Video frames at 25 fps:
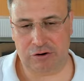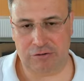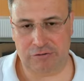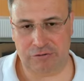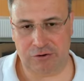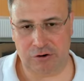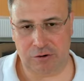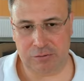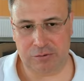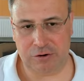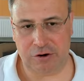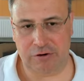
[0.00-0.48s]

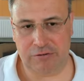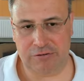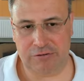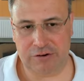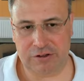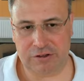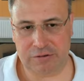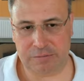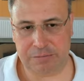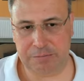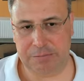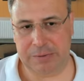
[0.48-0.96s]
from the
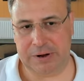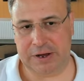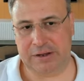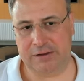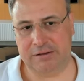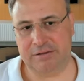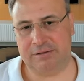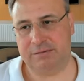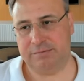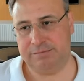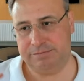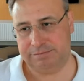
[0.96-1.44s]
office, but
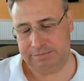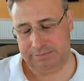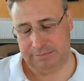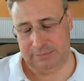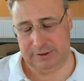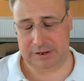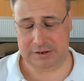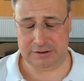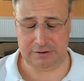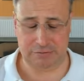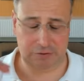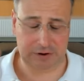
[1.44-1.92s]

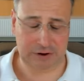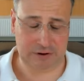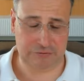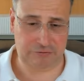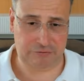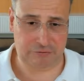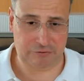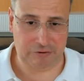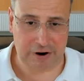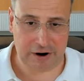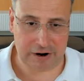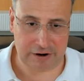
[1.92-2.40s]
I think we are
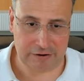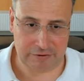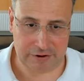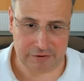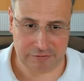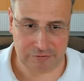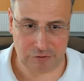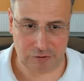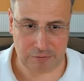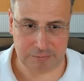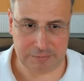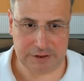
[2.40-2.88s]
far away
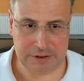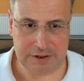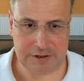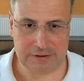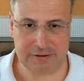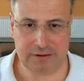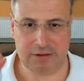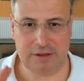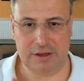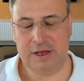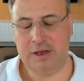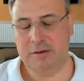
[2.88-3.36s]
from that.
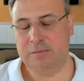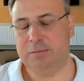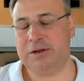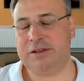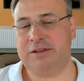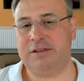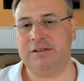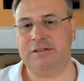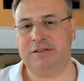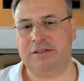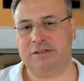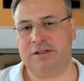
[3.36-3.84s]
But
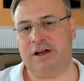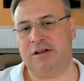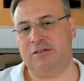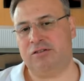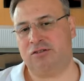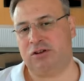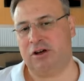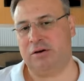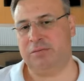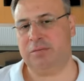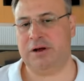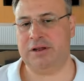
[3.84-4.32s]
this is
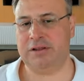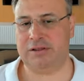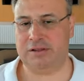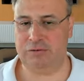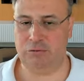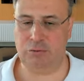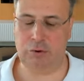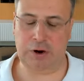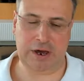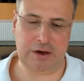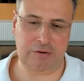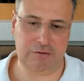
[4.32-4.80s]
also about the
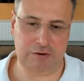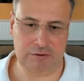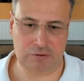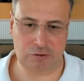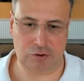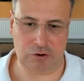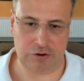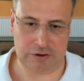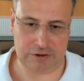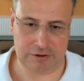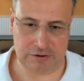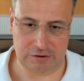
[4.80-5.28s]
way we
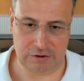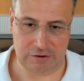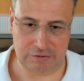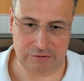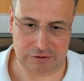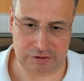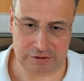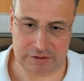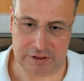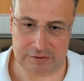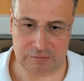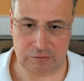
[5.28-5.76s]
work in the
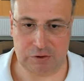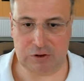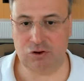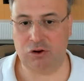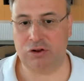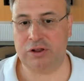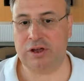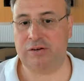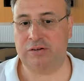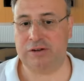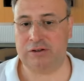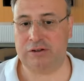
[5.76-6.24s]
office. Like we don't
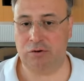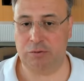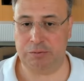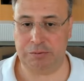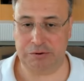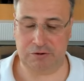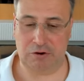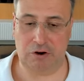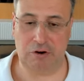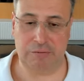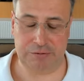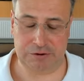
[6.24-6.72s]
have an
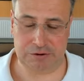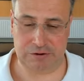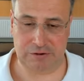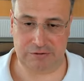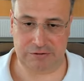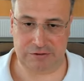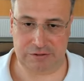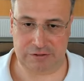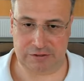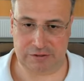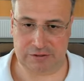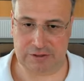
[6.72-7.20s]
open
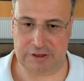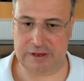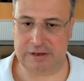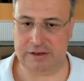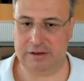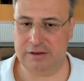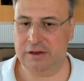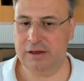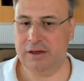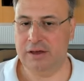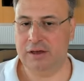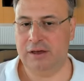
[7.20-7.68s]
office. Like
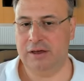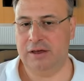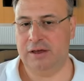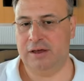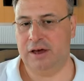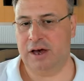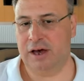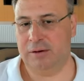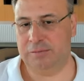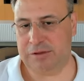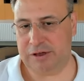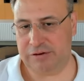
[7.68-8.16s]

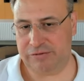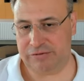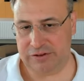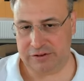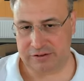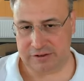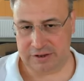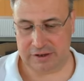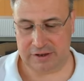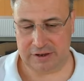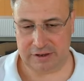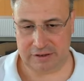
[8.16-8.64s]
I'm
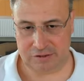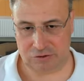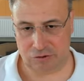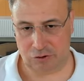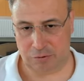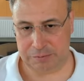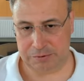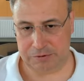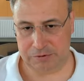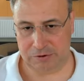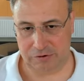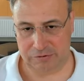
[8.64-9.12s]
definitely against
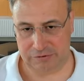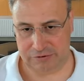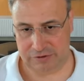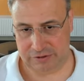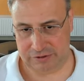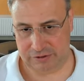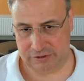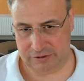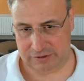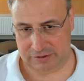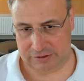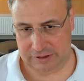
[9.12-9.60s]
open
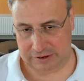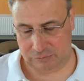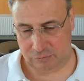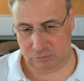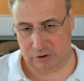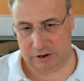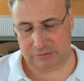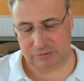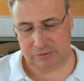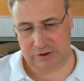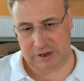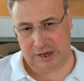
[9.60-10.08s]
offices. Like
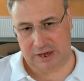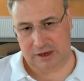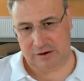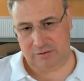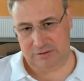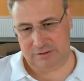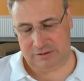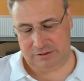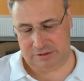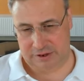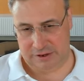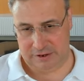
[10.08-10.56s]
what we have
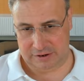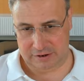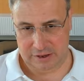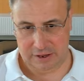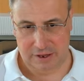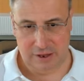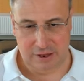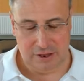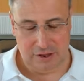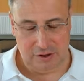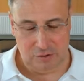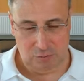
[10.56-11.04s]
is like
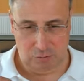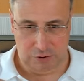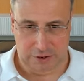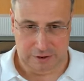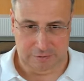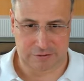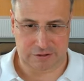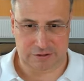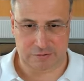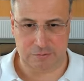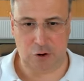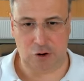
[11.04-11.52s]
we have
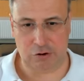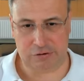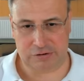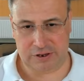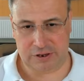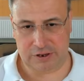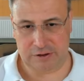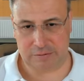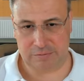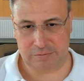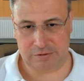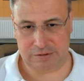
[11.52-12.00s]
small
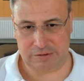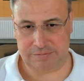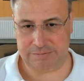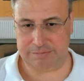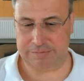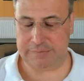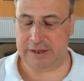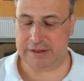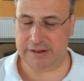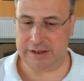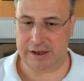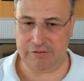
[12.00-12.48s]
teams,
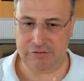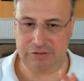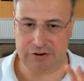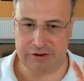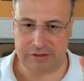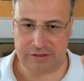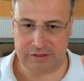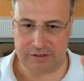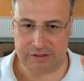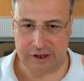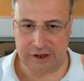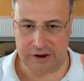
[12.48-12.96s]
and
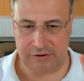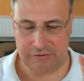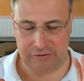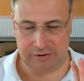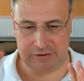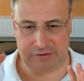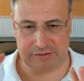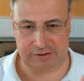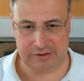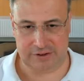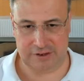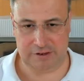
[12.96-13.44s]
every
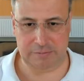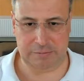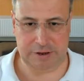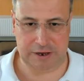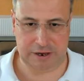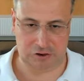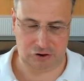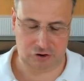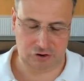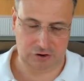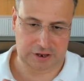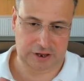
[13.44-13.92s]
team
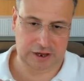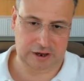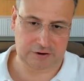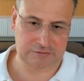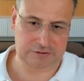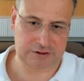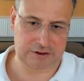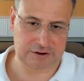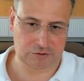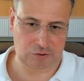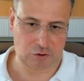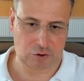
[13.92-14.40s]
actually have
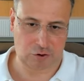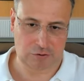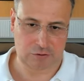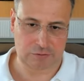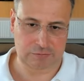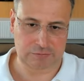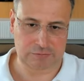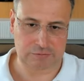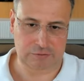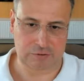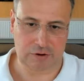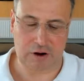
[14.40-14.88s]
their
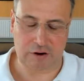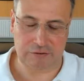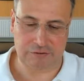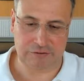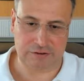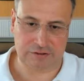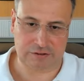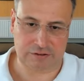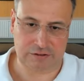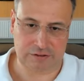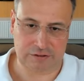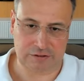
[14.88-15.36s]
own
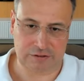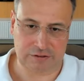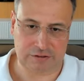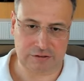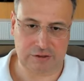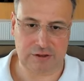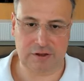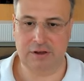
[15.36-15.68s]
offices.